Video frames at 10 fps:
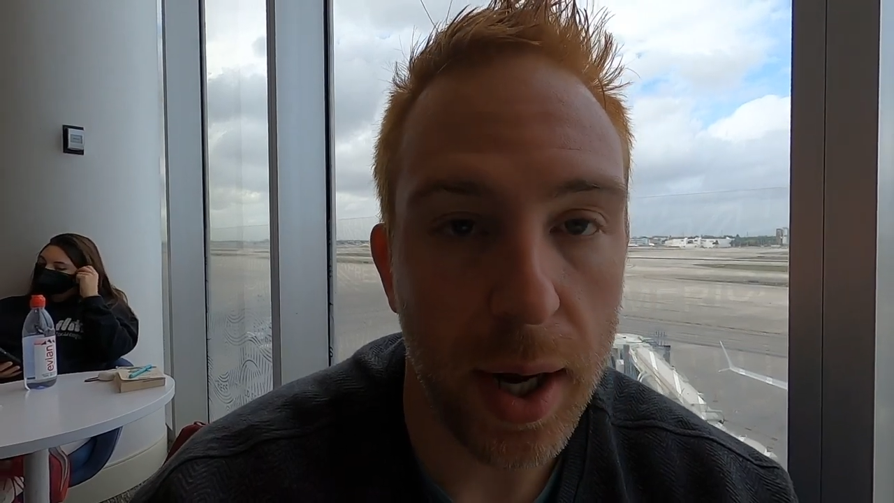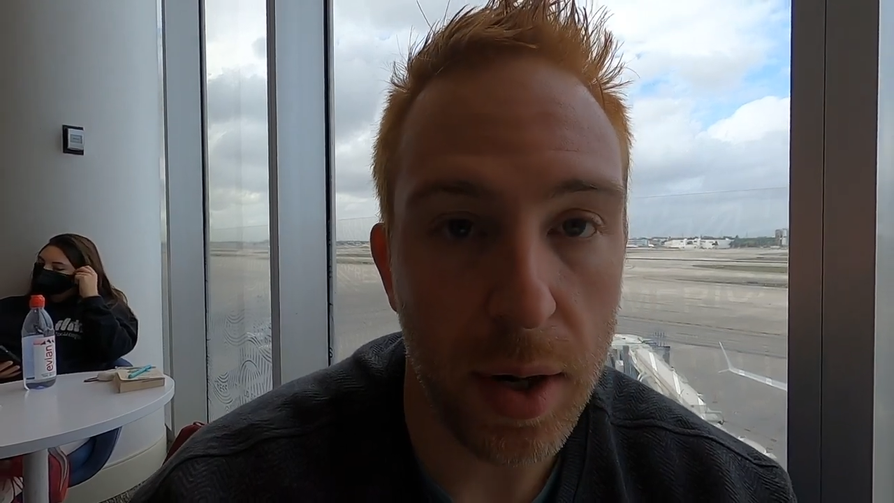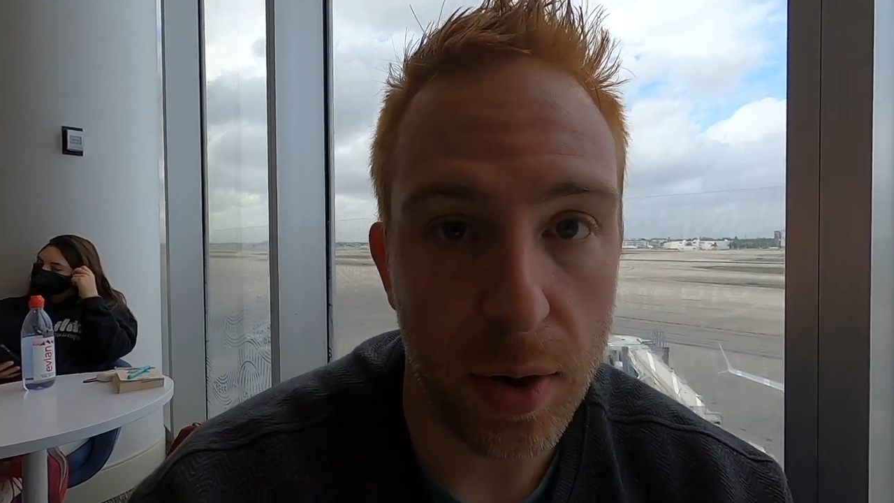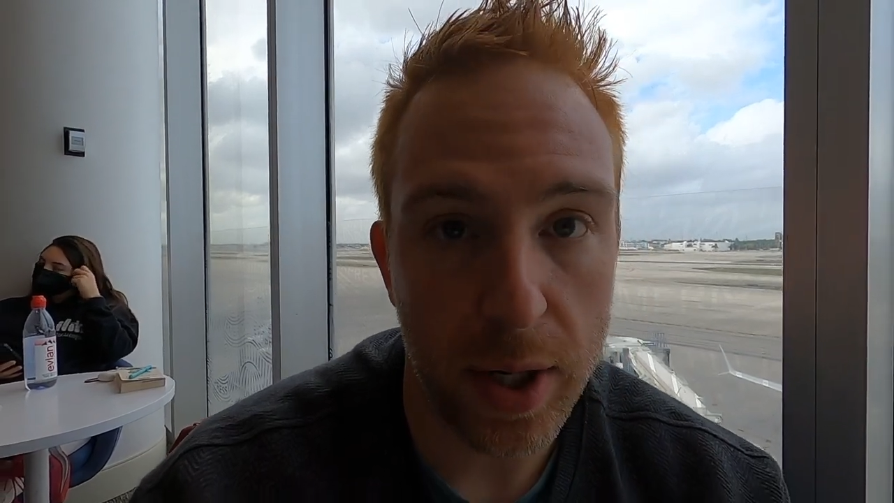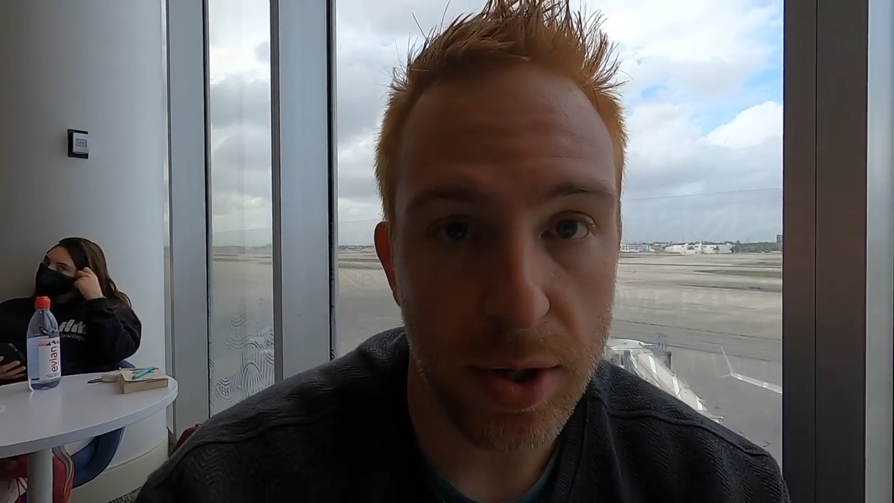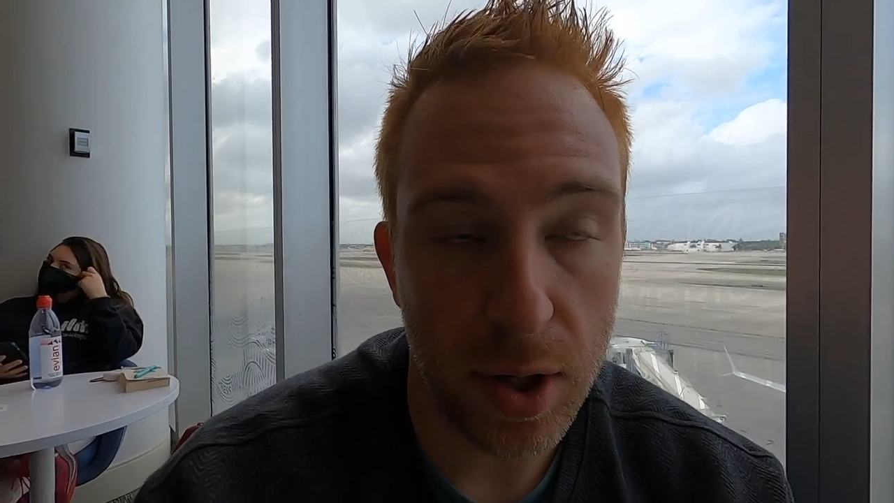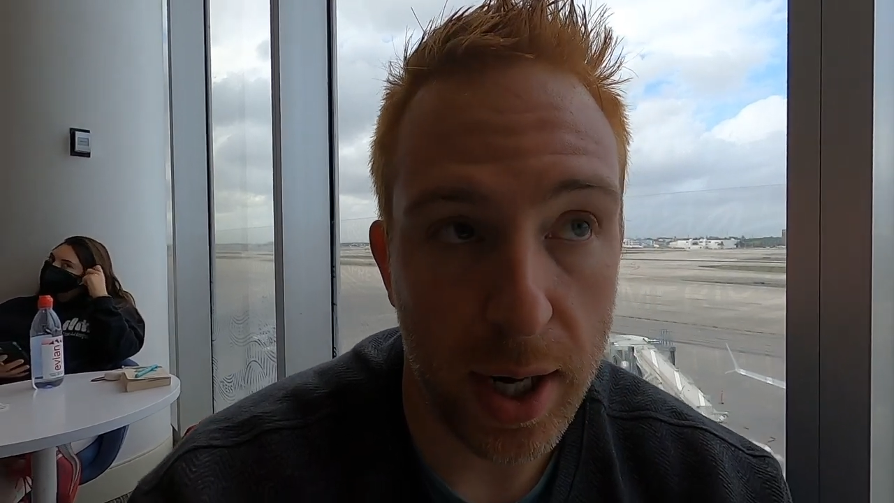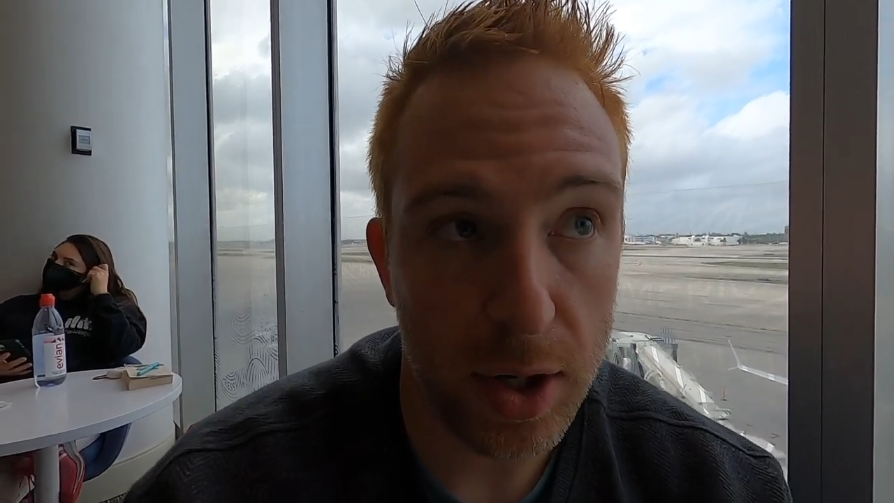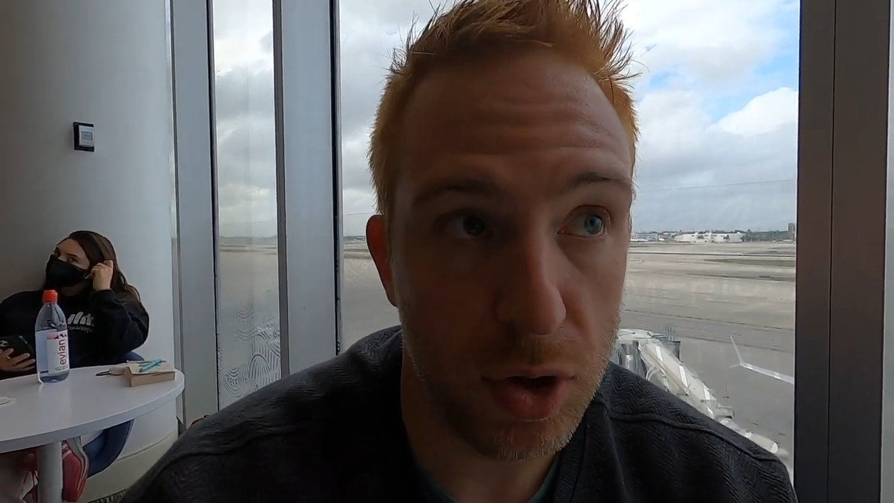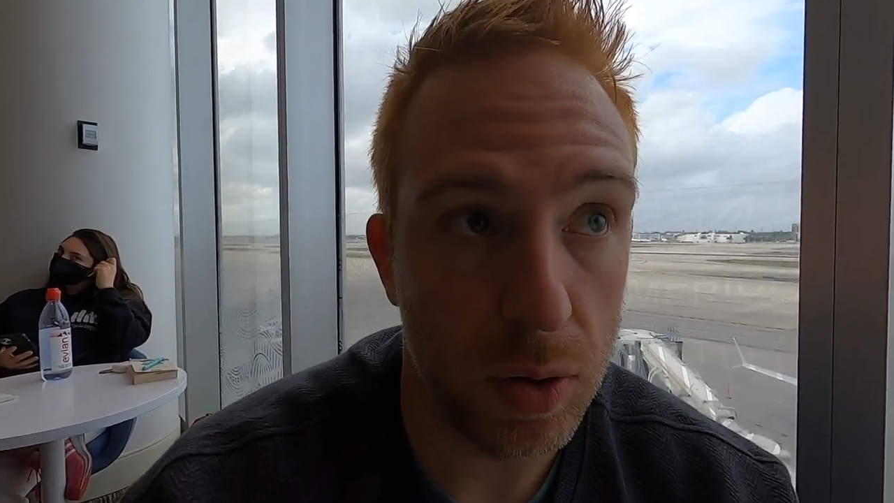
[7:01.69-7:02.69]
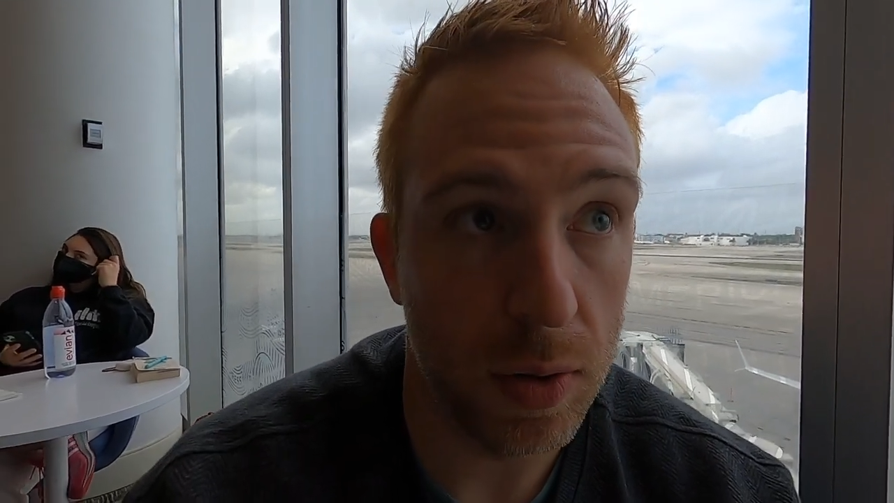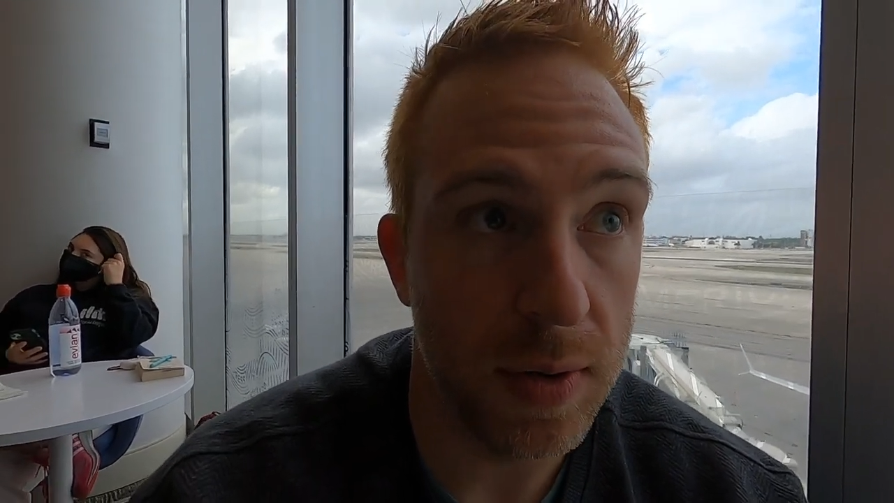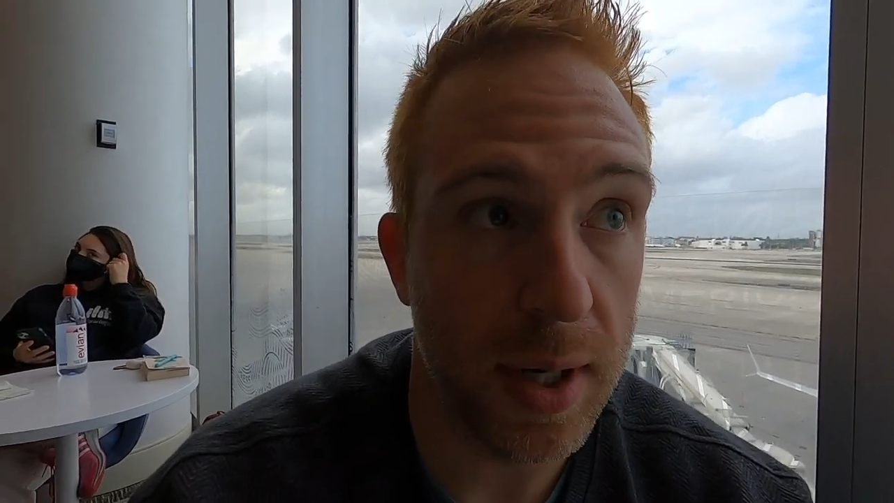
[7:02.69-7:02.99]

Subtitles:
and other internationals,